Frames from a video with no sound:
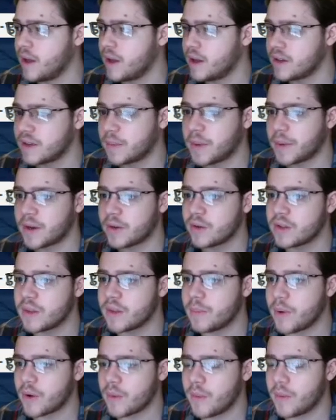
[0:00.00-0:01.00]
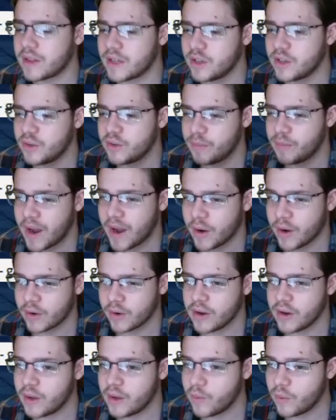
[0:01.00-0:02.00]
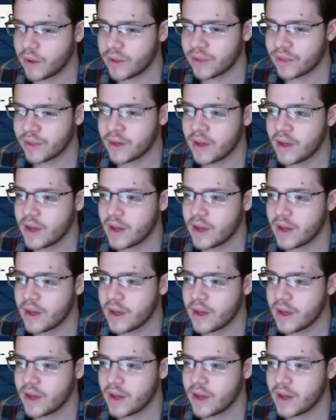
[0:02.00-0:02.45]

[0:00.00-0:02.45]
Depending on the Pokemon that you pair it with